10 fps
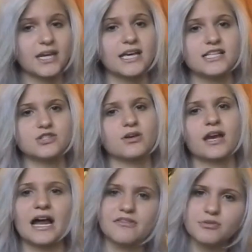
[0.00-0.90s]
is you can
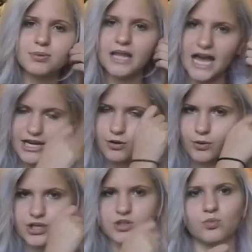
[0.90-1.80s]
kind of apply it
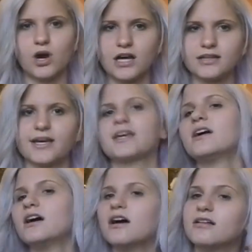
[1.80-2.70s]
where you want. Like
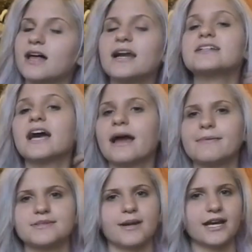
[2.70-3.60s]
a lot of
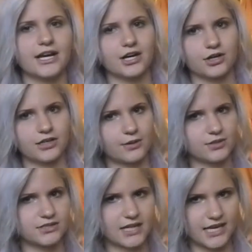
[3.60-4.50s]
times my hair like
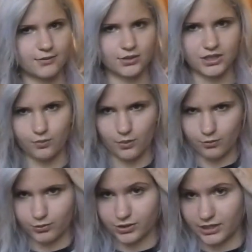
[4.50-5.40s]
will take really
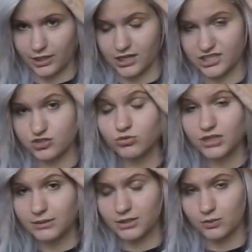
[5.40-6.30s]
like
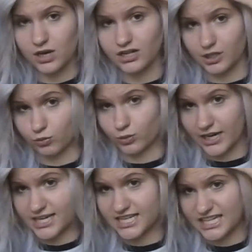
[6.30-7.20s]
extremely well like
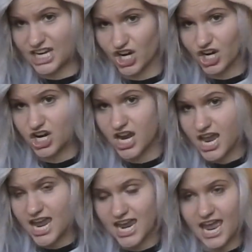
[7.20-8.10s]
right here,
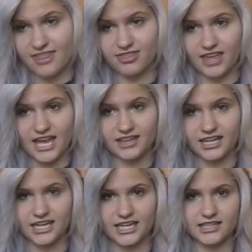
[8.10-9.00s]
and then
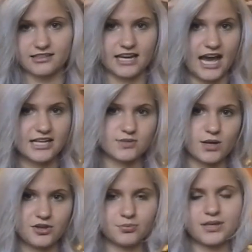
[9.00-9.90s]
like not as
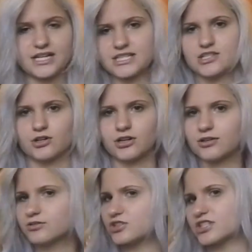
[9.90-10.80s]
well other places,
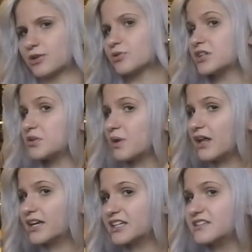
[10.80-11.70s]
or just like really well
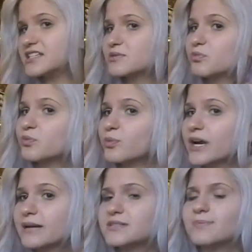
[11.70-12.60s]
like in this
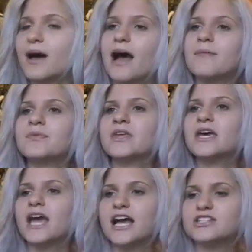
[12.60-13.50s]
random spot.
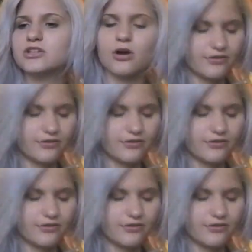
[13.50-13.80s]
And so